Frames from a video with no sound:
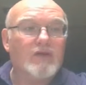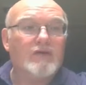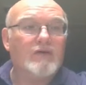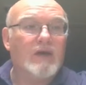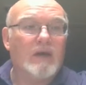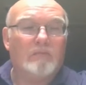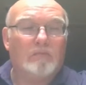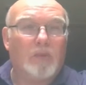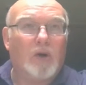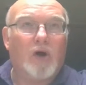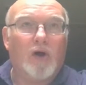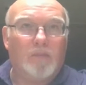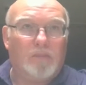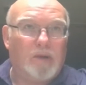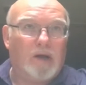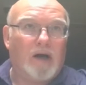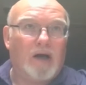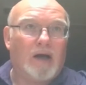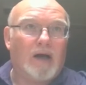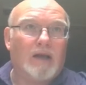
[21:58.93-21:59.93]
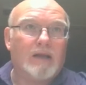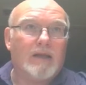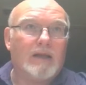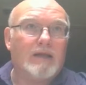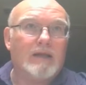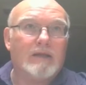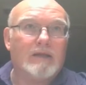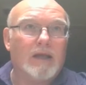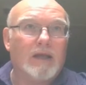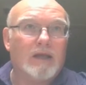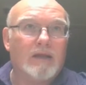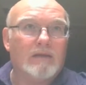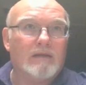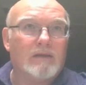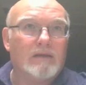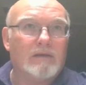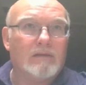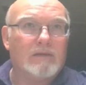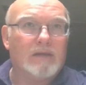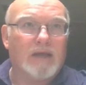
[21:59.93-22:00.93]
You get Pol Pot
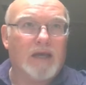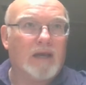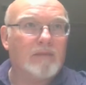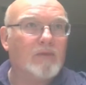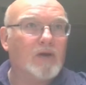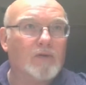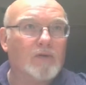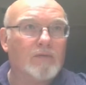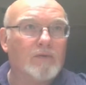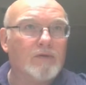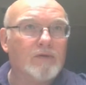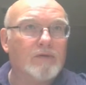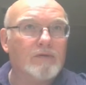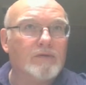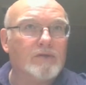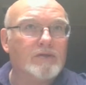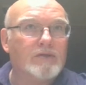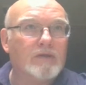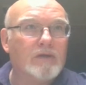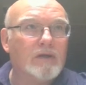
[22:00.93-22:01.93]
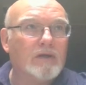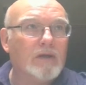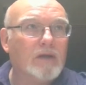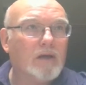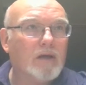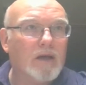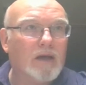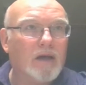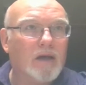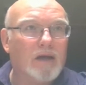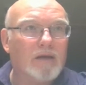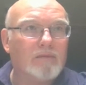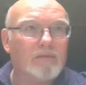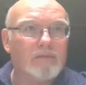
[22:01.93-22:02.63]
in the Khmer Rouge,